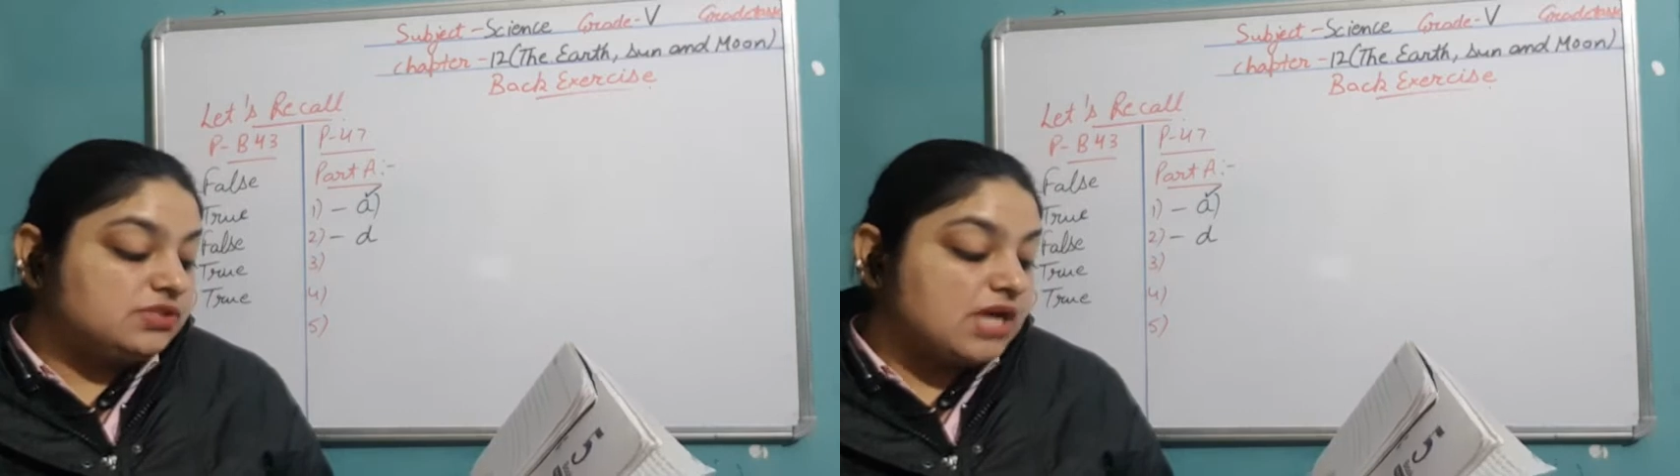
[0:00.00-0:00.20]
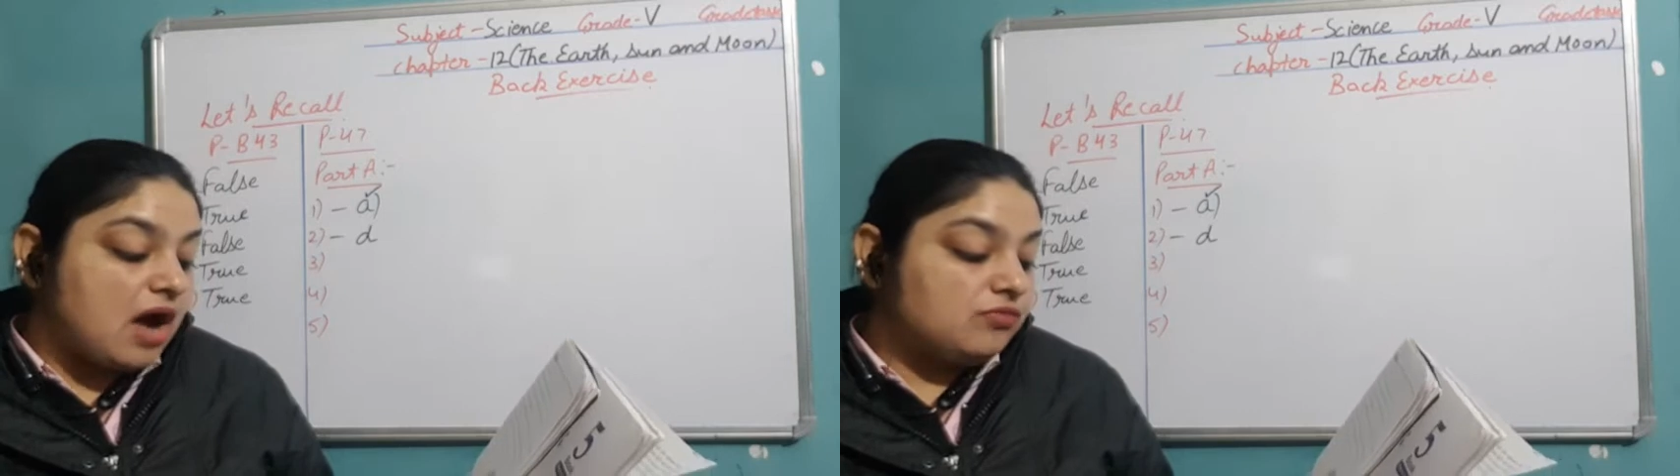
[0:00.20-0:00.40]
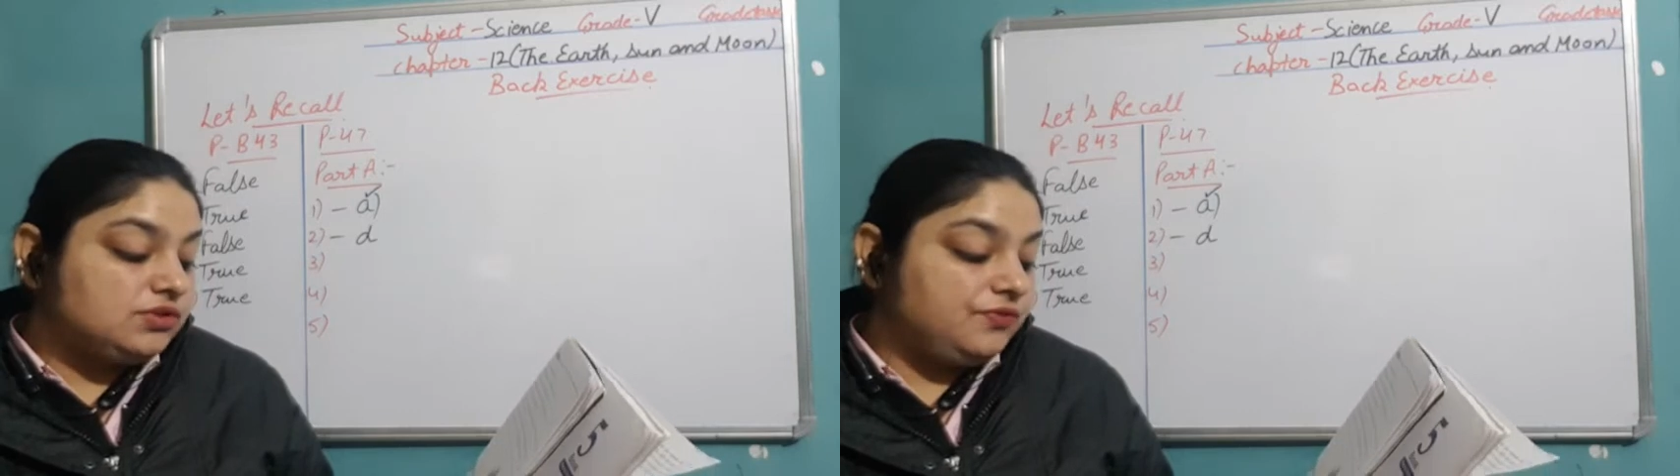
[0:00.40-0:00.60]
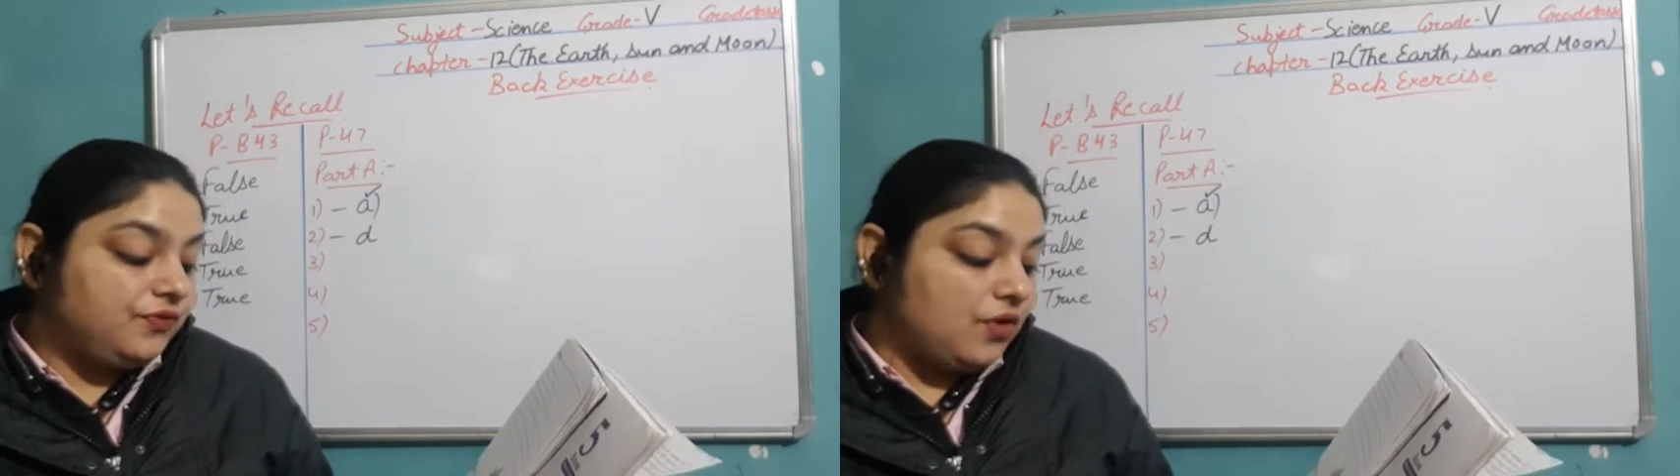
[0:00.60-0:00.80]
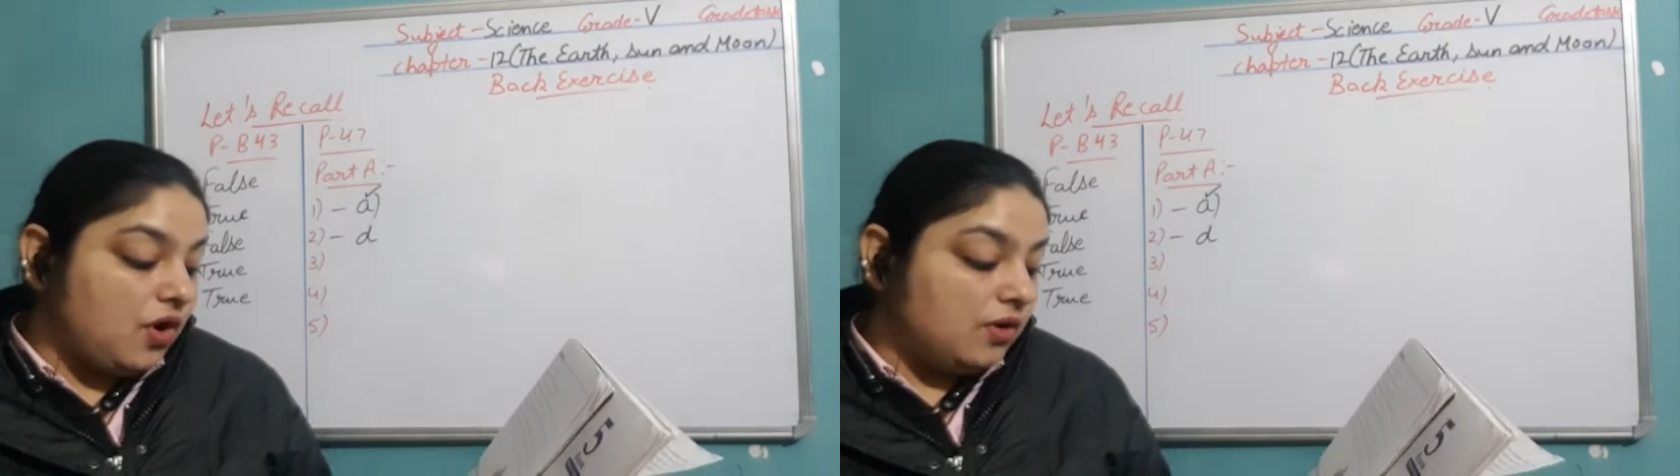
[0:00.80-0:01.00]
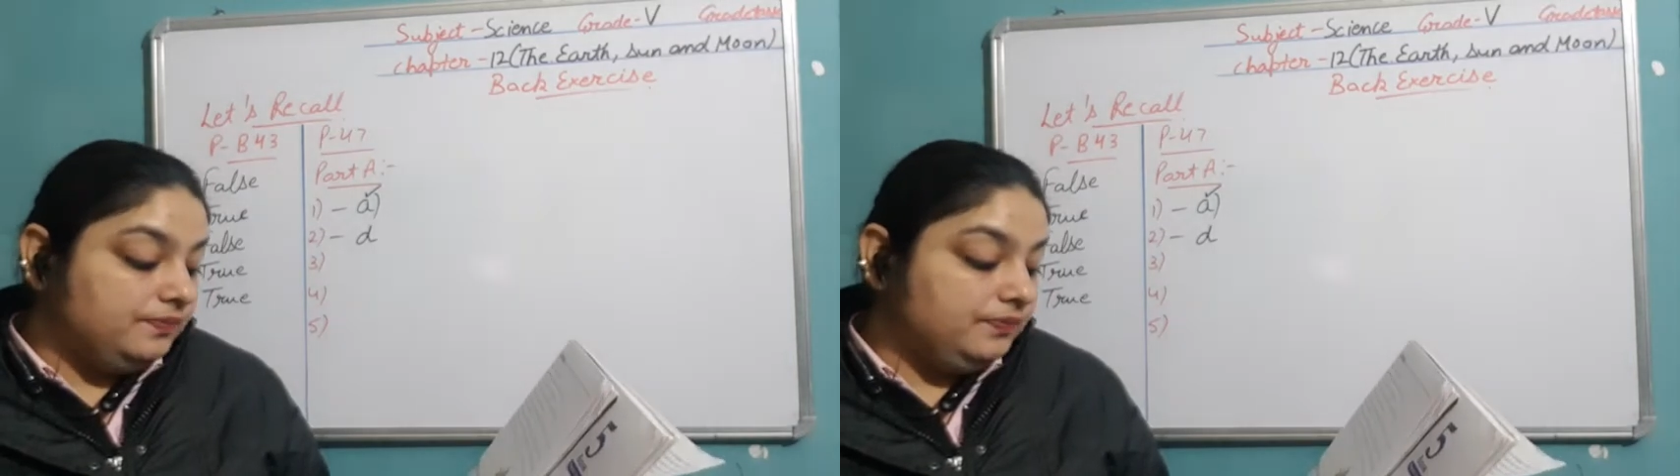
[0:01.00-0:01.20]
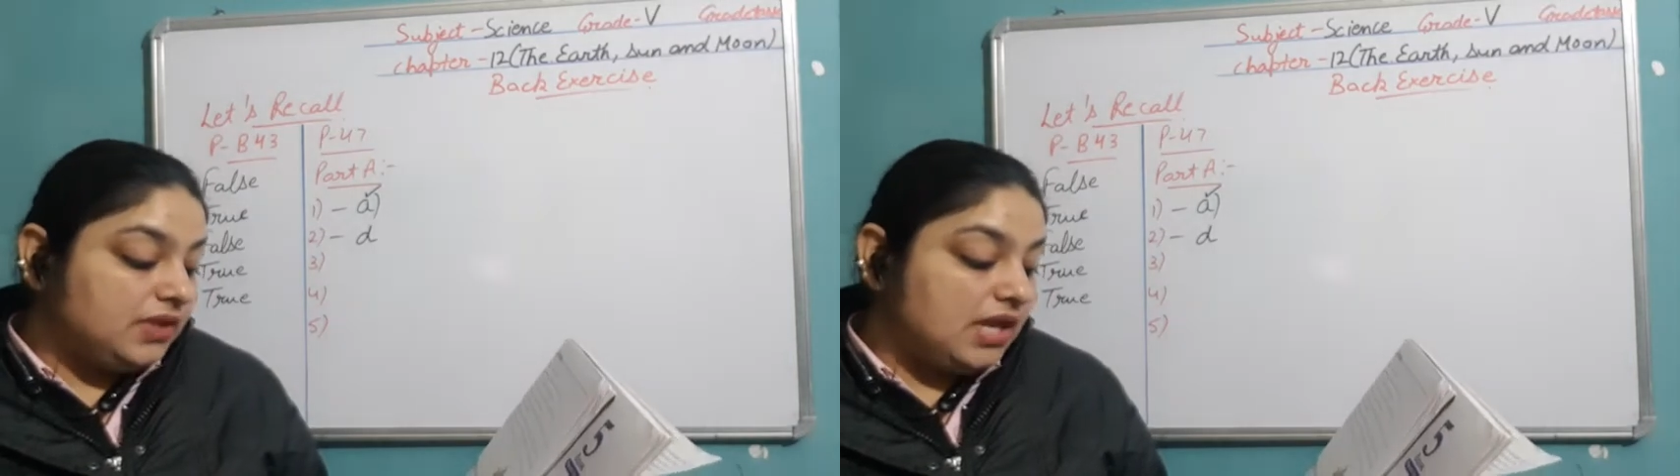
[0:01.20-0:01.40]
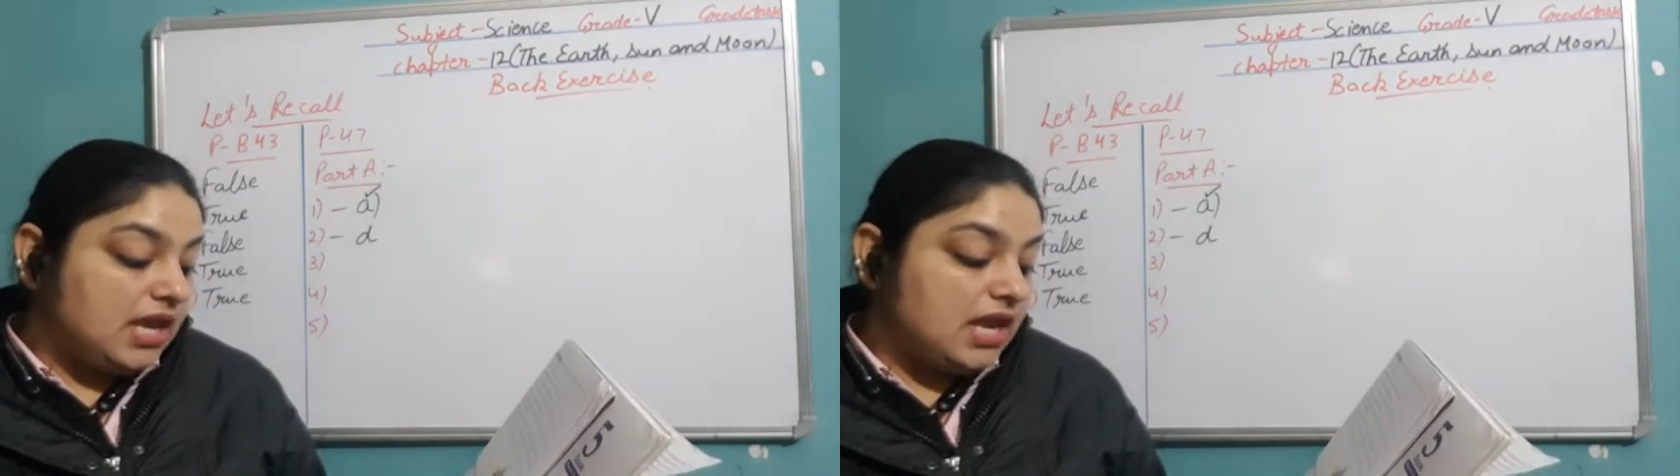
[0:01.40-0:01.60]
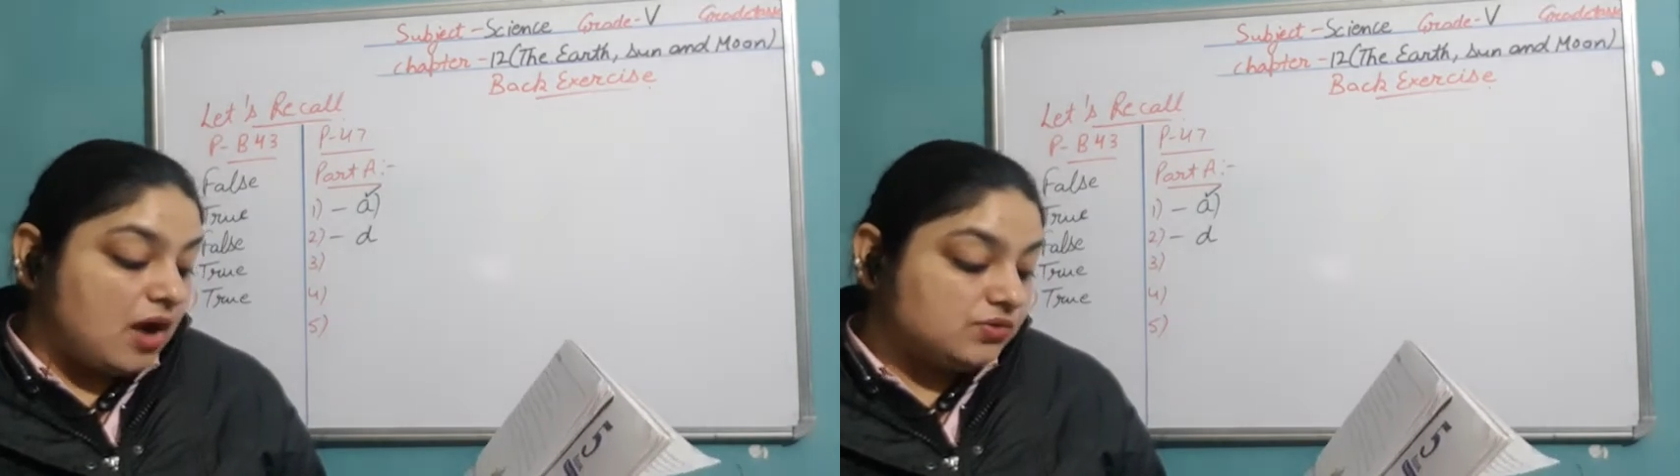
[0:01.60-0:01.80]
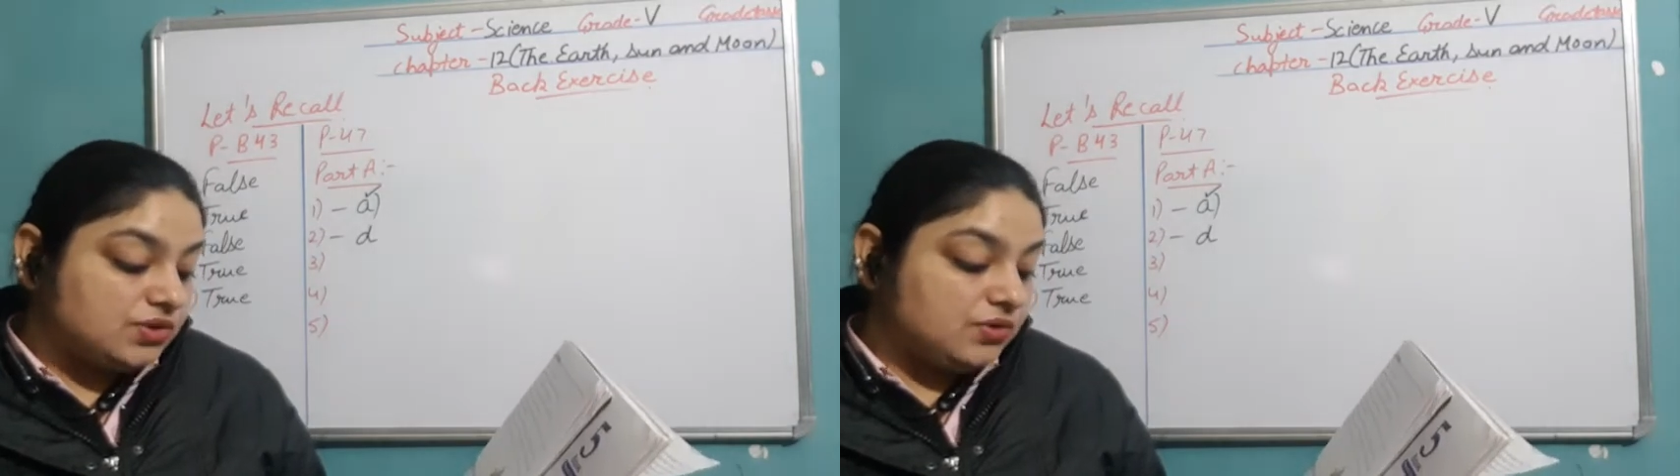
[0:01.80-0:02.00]
out from A
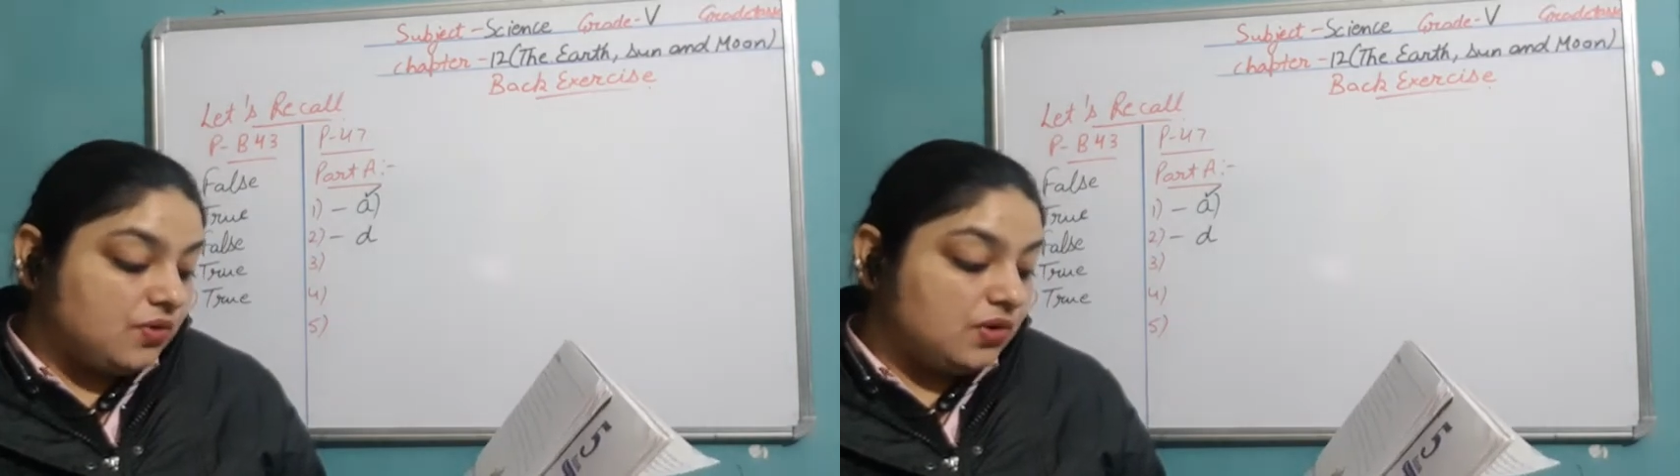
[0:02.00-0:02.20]
outer core,